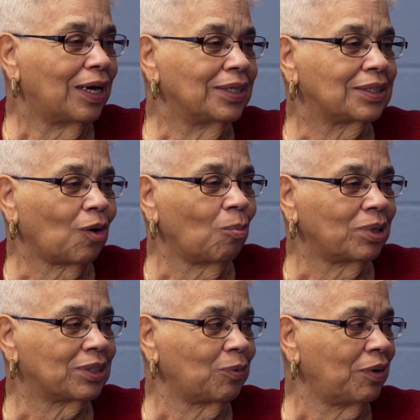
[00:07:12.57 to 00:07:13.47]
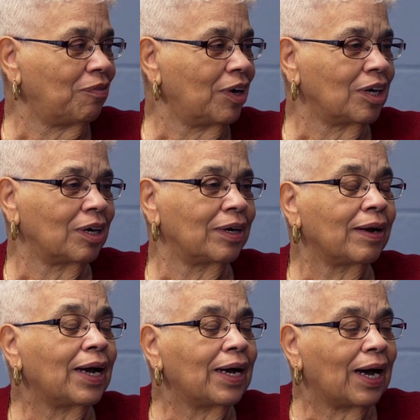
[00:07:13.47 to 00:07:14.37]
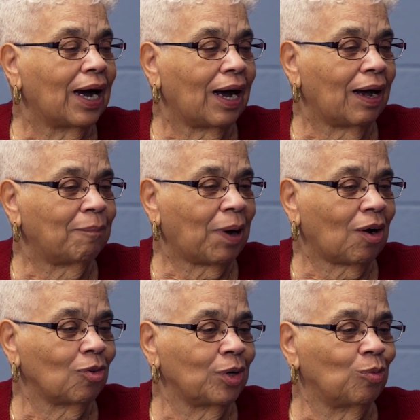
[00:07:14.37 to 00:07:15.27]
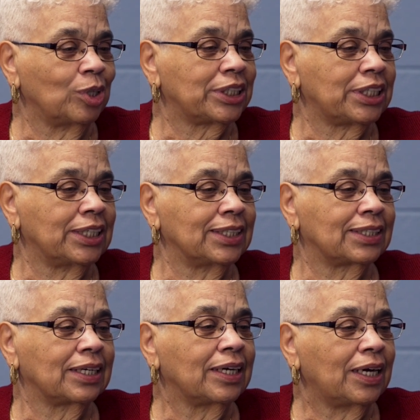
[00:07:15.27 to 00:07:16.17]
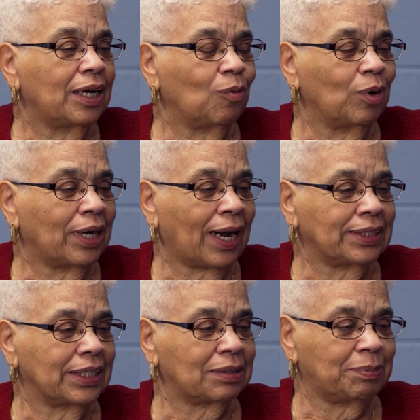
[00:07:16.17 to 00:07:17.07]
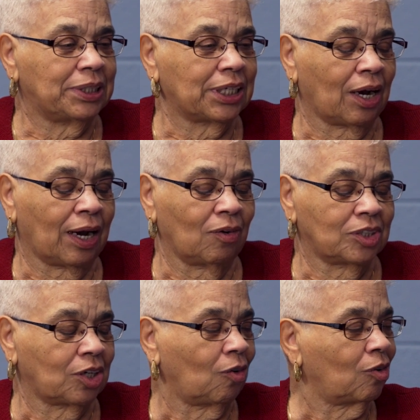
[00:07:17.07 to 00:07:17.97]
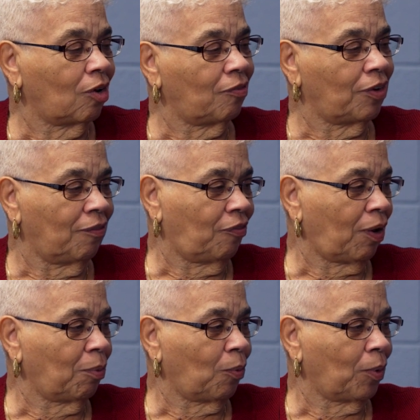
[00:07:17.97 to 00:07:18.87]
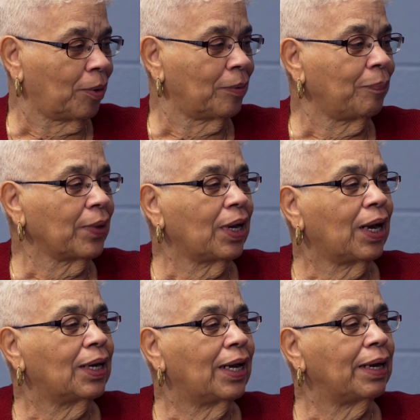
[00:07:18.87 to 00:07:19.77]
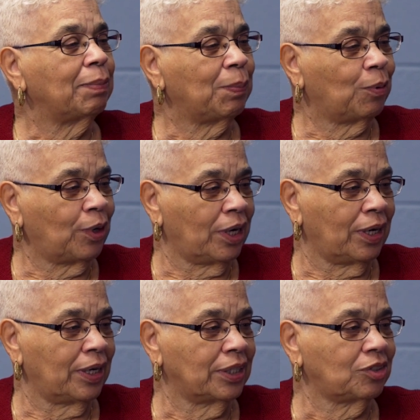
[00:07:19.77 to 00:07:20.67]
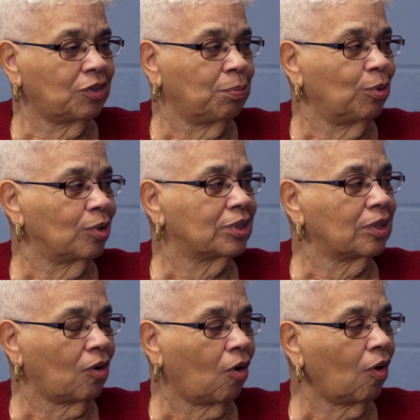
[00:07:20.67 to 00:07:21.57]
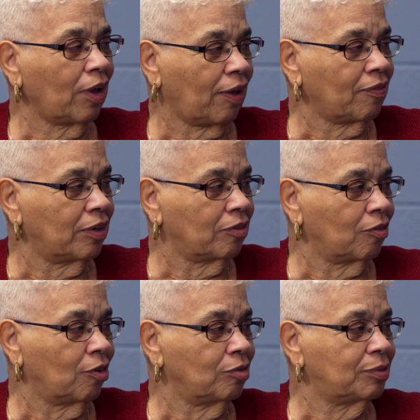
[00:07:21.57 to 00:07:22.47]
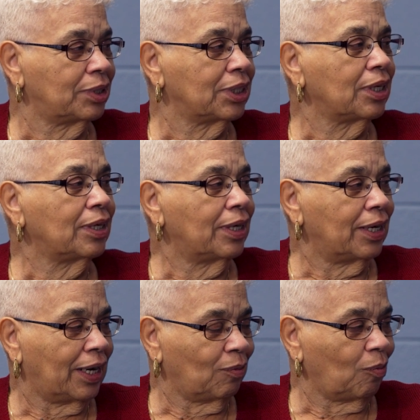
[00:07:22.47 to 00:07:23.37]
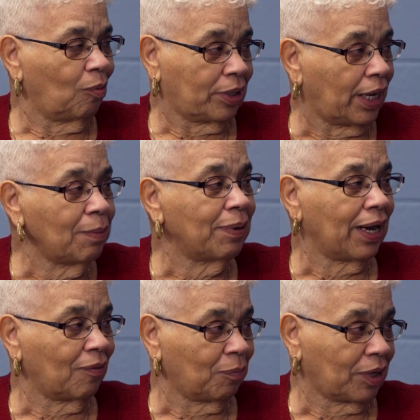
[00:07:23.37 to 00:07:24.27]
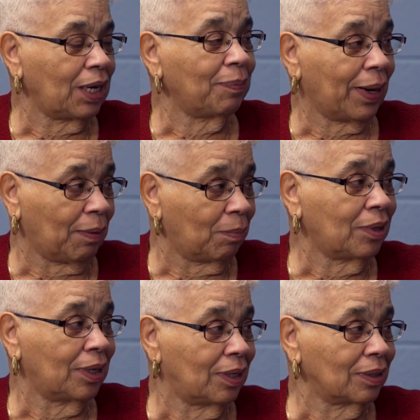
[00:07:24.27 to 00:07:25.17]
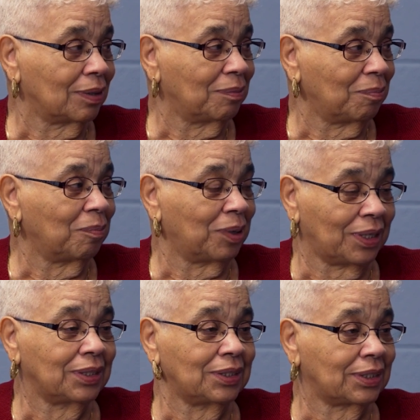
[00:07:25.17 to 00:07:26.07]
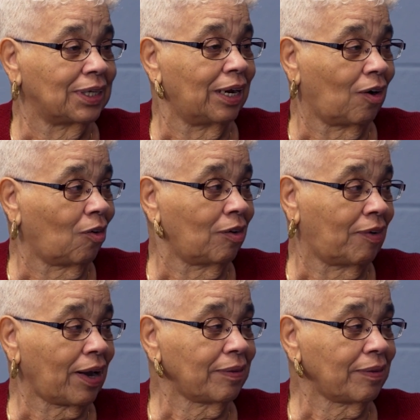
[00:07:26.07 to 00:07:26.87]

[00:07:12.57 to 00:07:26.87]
It's so much we've done. I, my only wish is it would not just be shine, shown on, in February. Let it be put in the history books, all ethnic groups, and keep it our, keep it our month, but just let all of